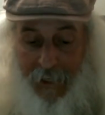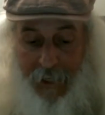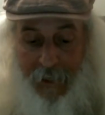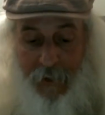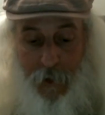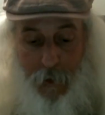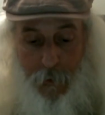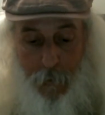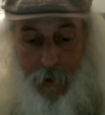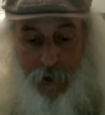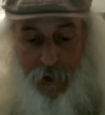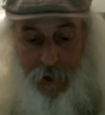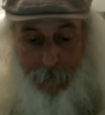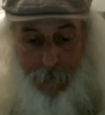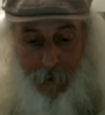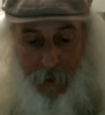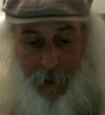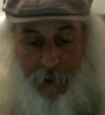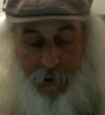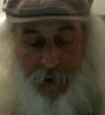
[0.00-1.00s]
intuition,
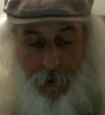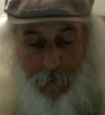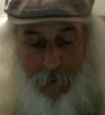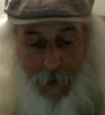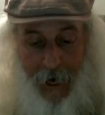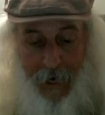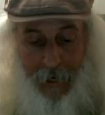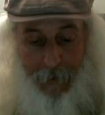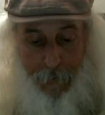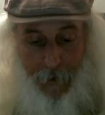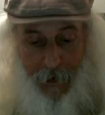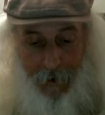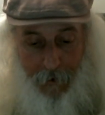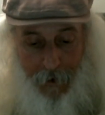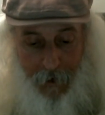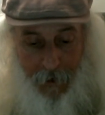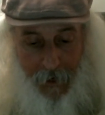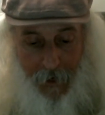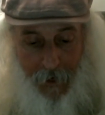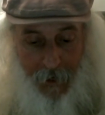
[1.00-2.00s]
but also mind
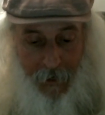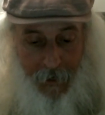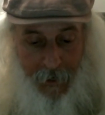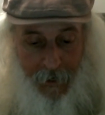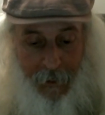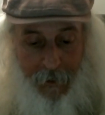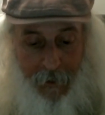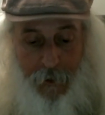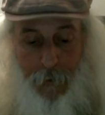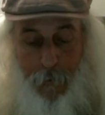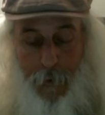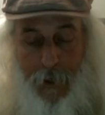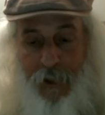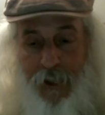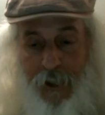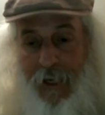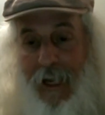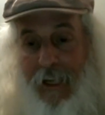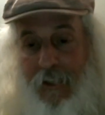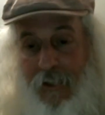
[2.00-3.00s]
power.
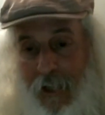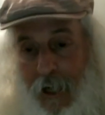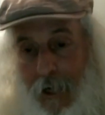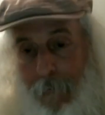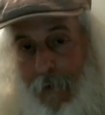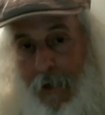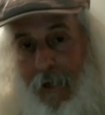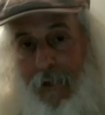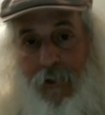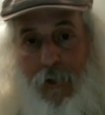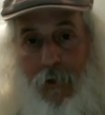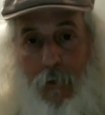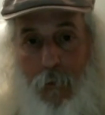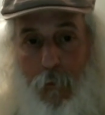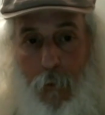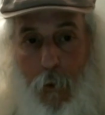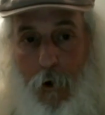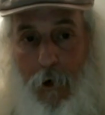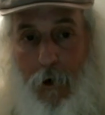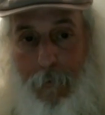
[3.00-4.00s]
Intuition has come in to
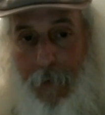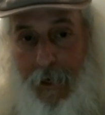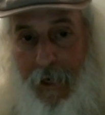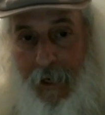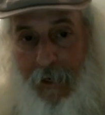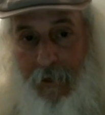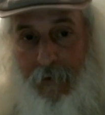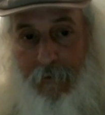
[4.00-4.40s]
warn me